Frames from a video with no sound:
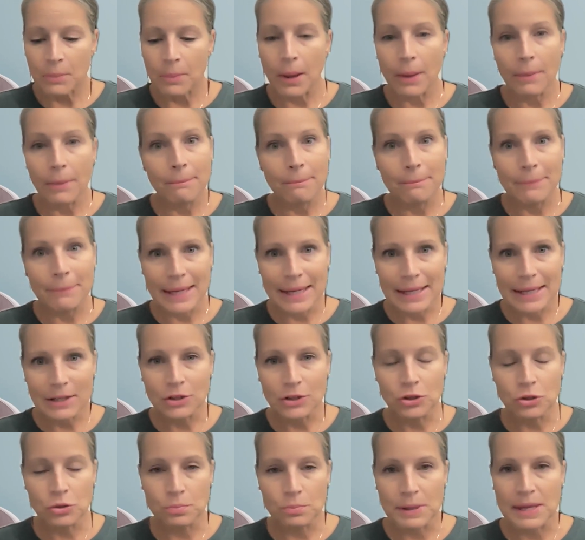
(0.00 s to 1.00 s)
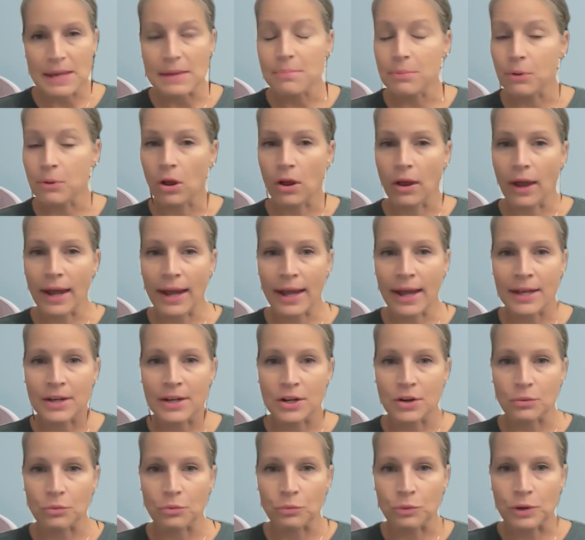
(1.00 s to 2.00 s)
but meet new people and